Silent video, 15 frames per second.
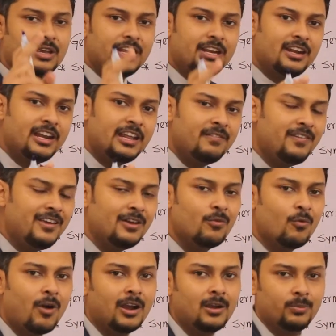in living
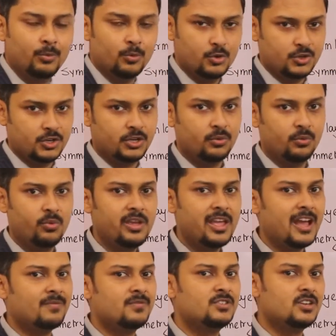world portion we
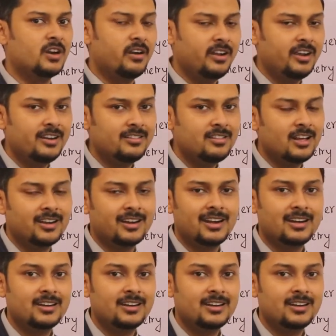have studied the